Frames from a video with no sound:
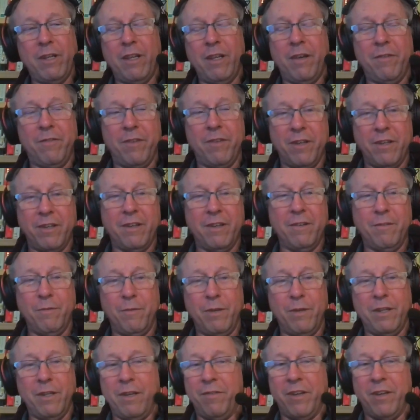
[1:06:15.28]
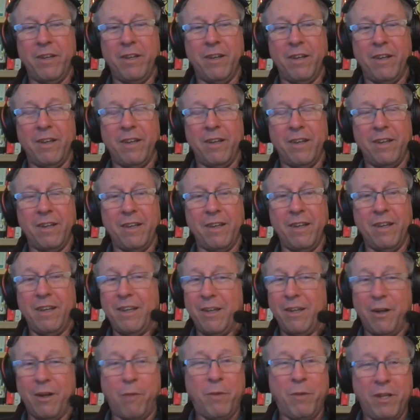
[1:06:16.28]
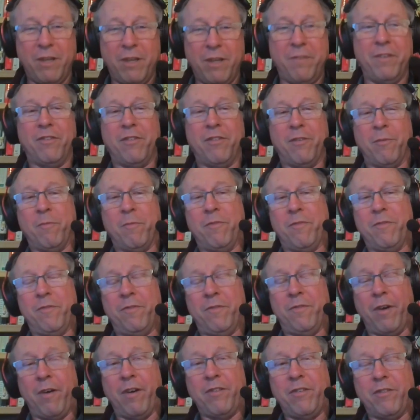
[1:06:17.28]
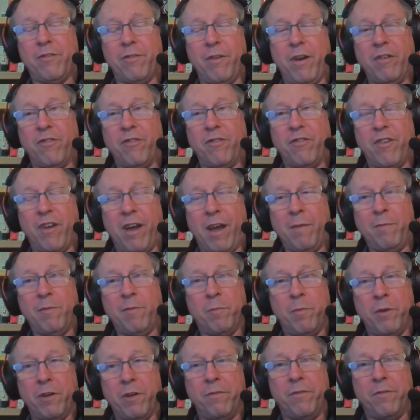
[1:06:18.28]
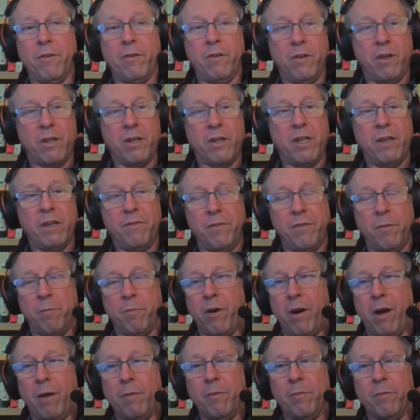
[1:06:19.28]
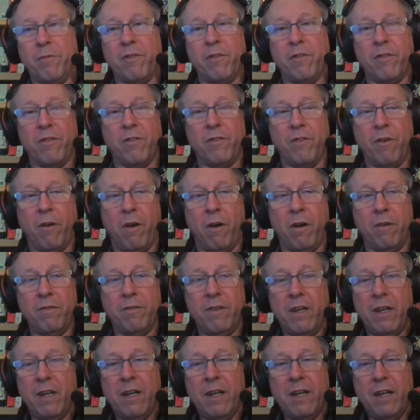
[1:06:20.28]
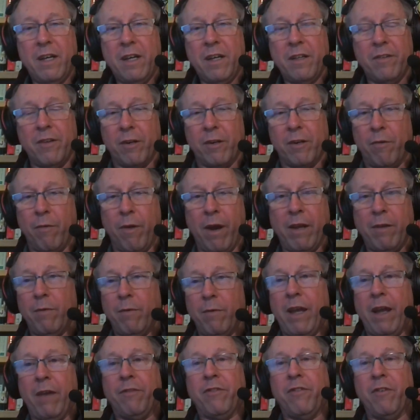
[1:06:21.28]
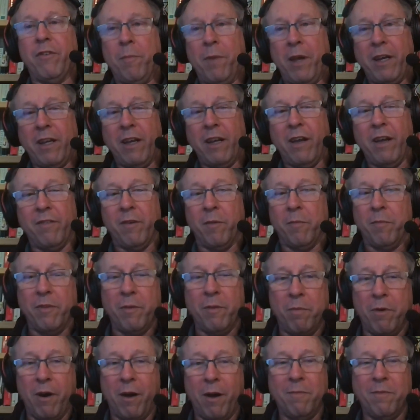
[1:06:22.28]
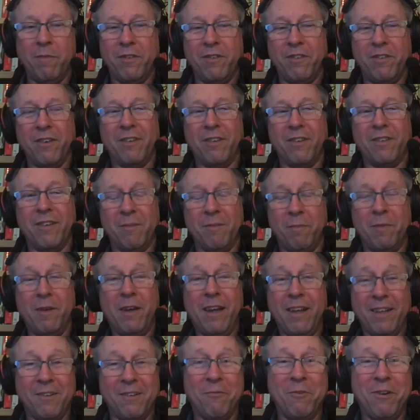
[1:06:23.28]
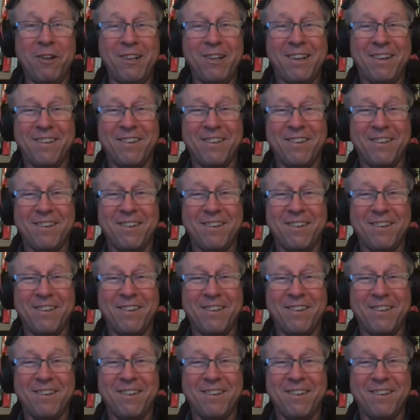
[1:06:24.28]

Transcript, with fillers: we live in we live in you know we live in some very strange times. But if you're looking for problems to solve, they're great. We have so many of them. The problem is just if the real